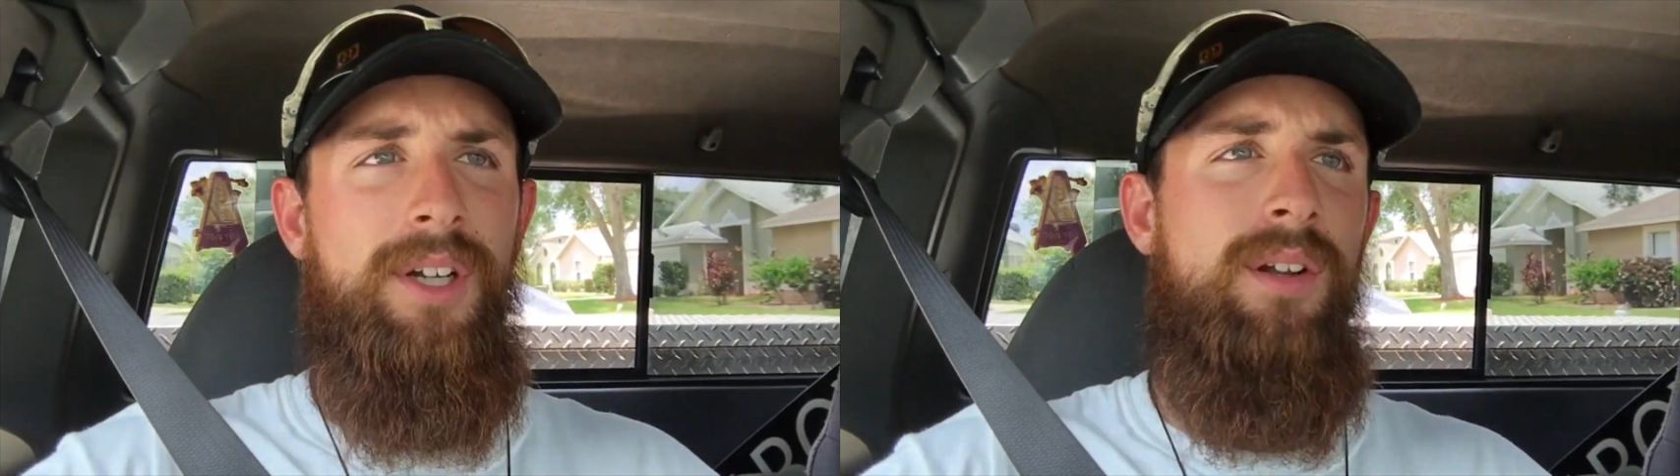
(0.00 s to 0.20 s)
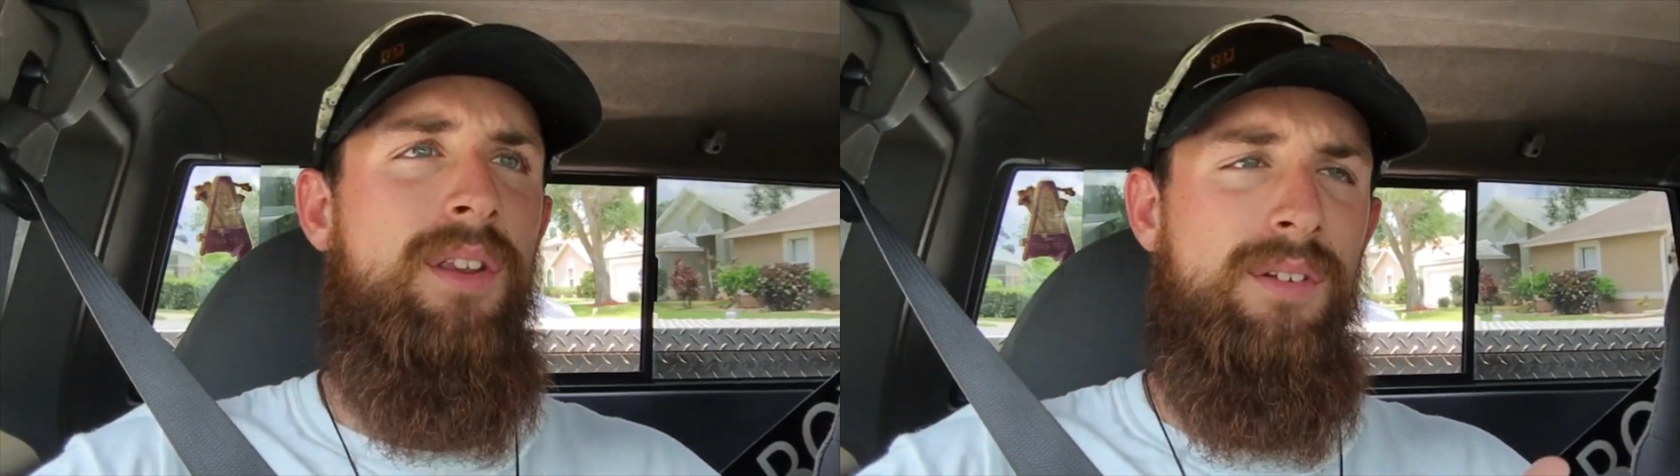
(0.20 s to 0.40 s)

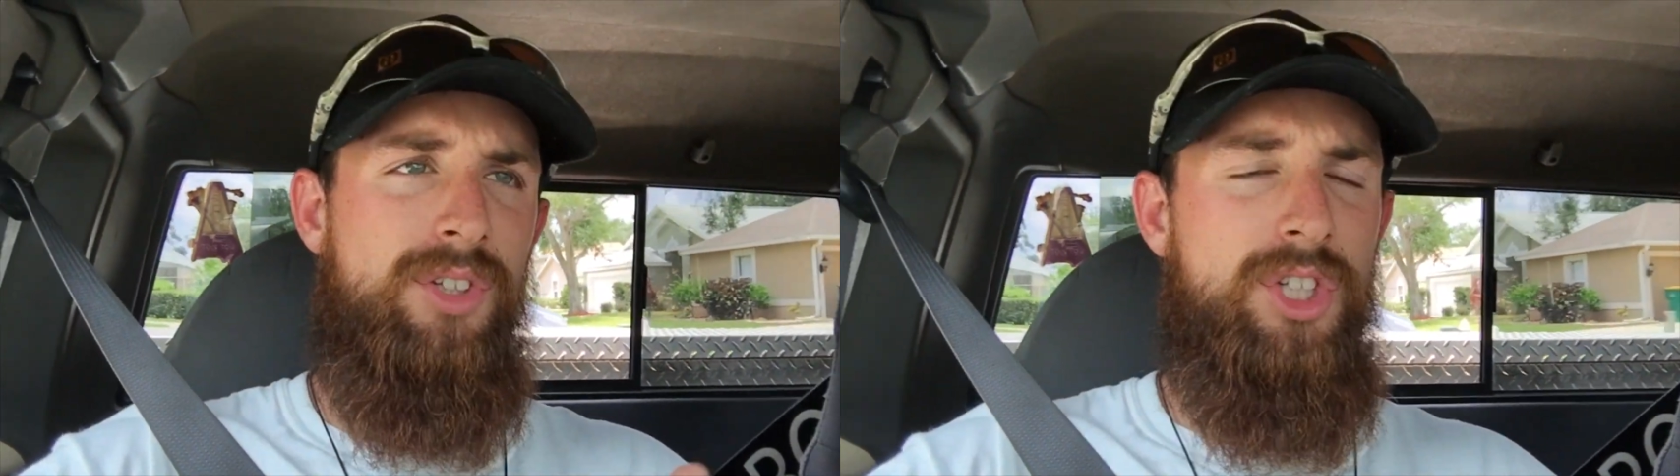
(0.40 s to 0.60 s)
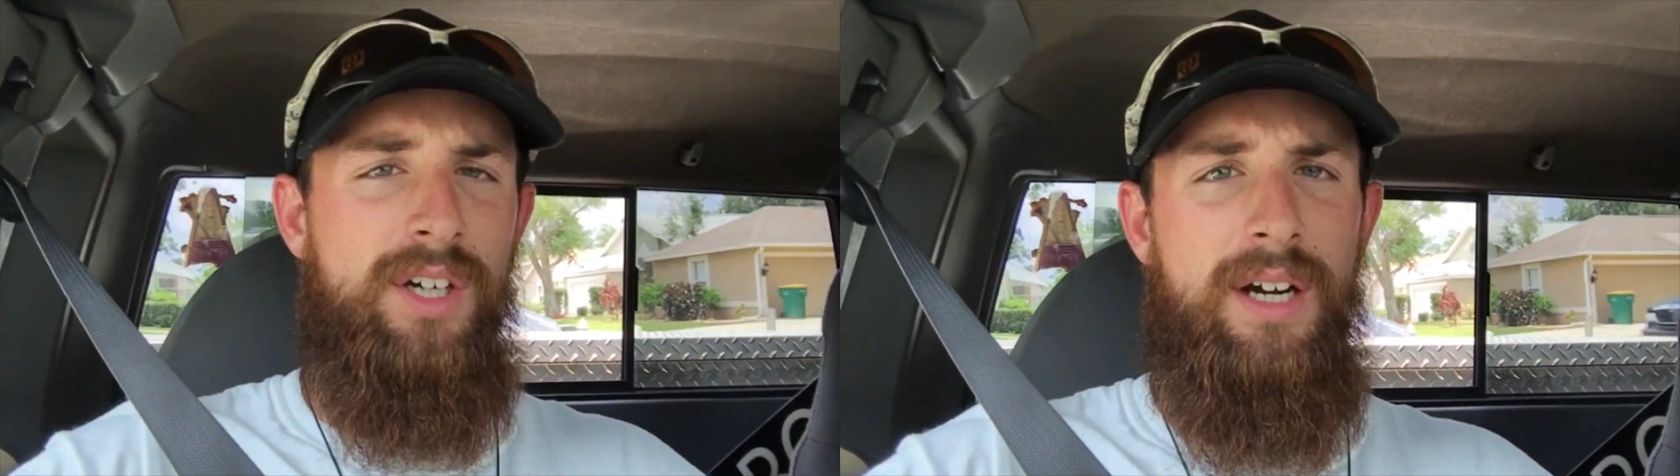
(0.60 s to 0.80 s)
in,
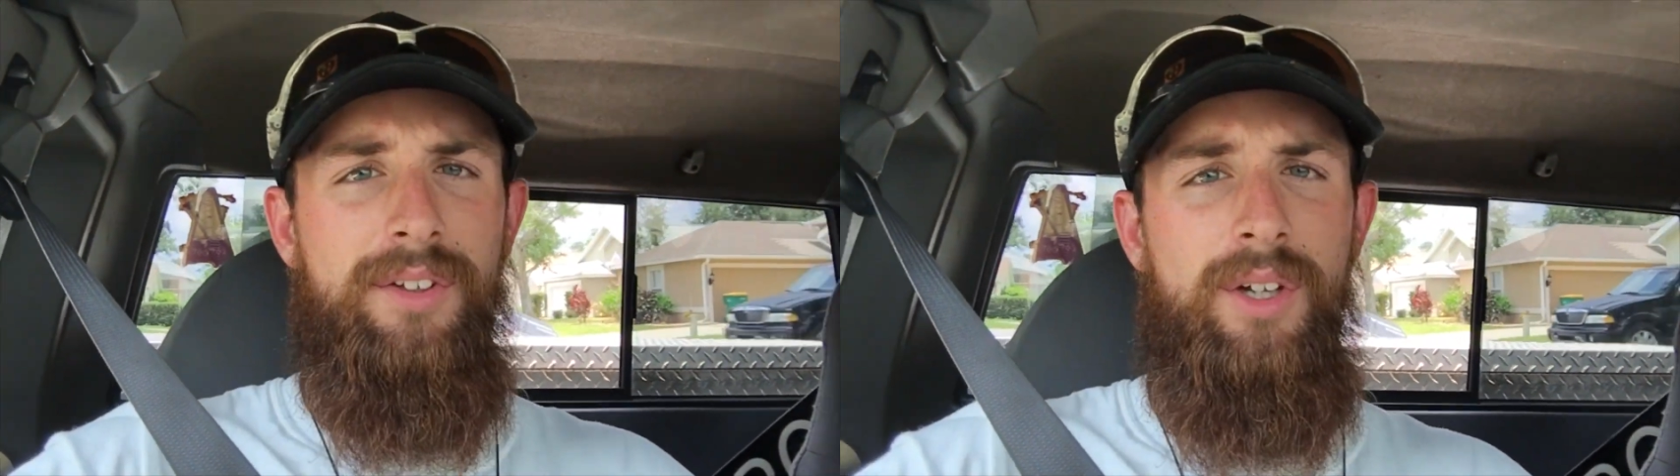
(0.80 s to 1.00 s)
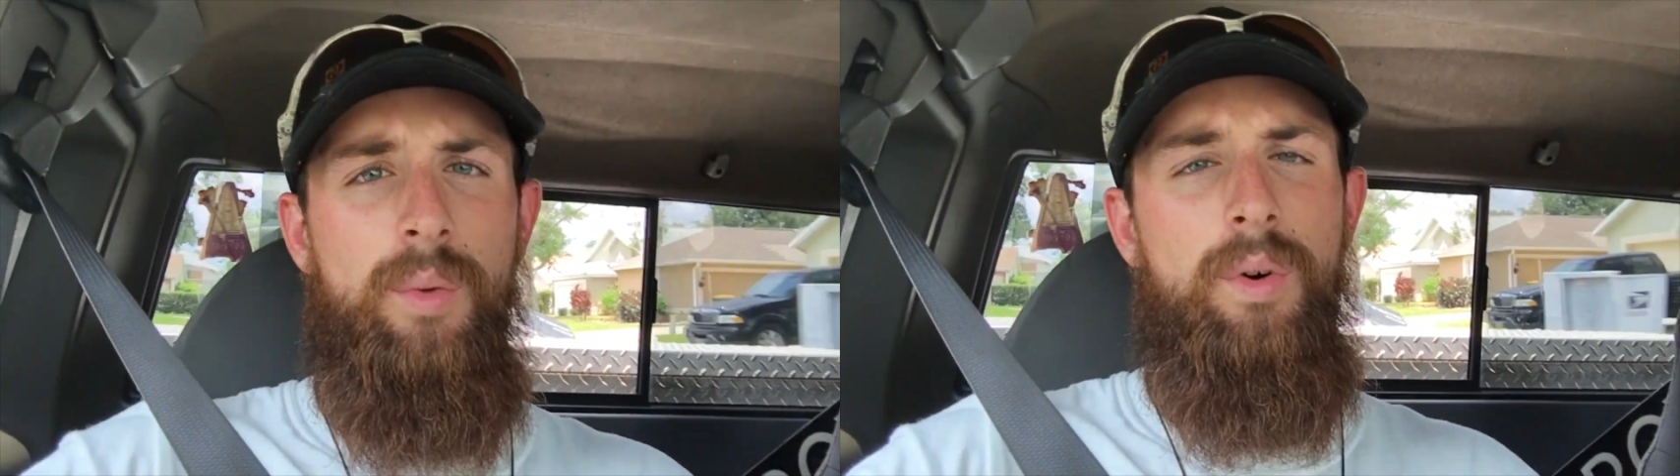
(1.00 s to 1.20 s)
chuck
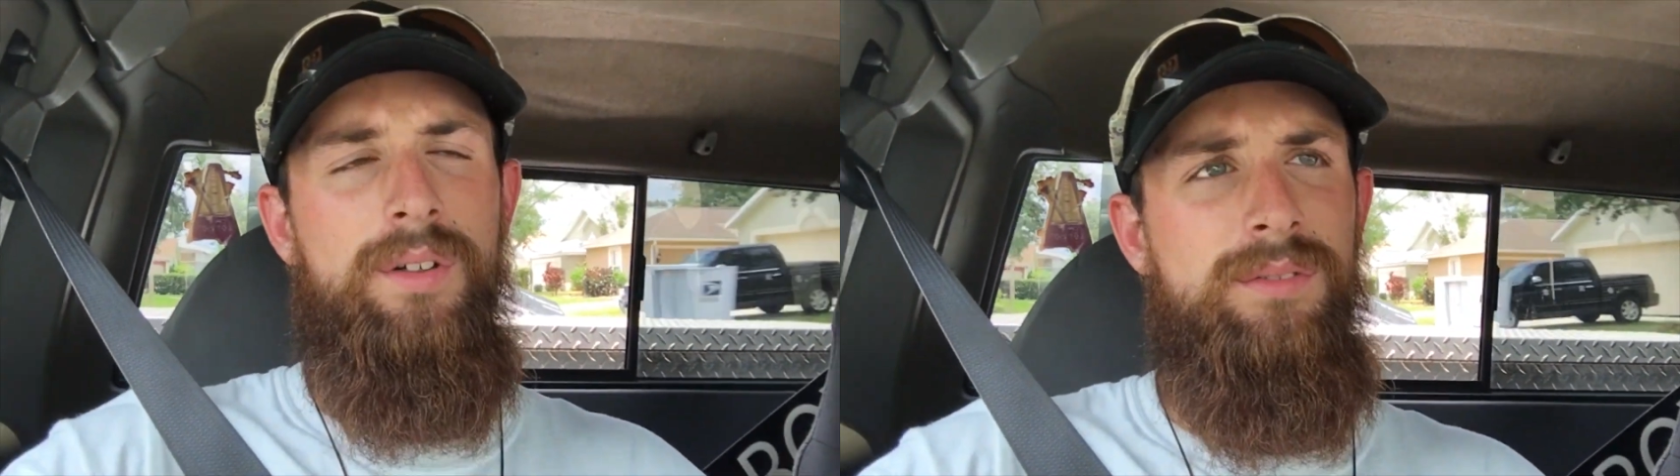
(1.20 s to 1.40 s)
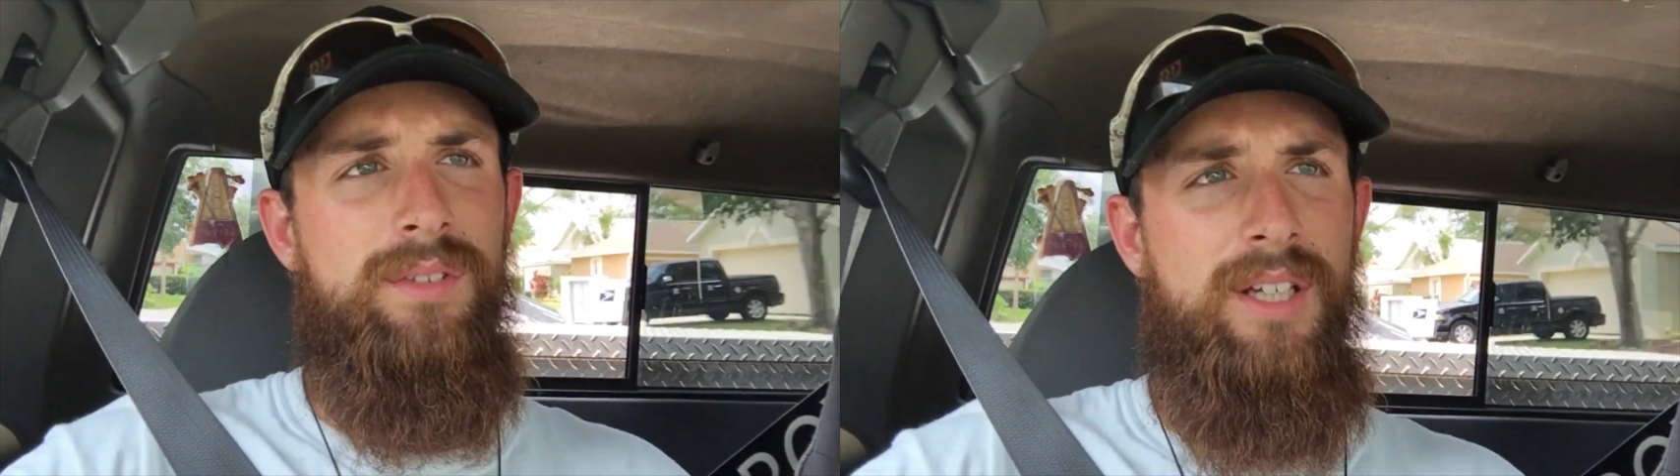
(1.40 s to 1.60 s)
out the old
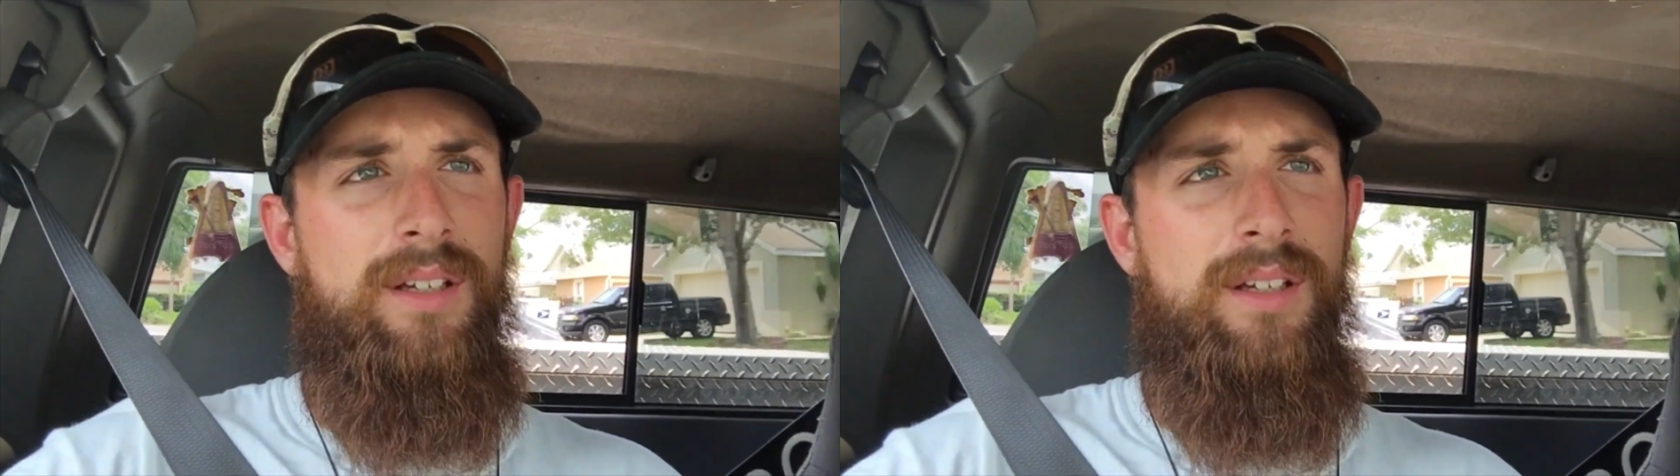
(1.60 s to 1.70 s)
one,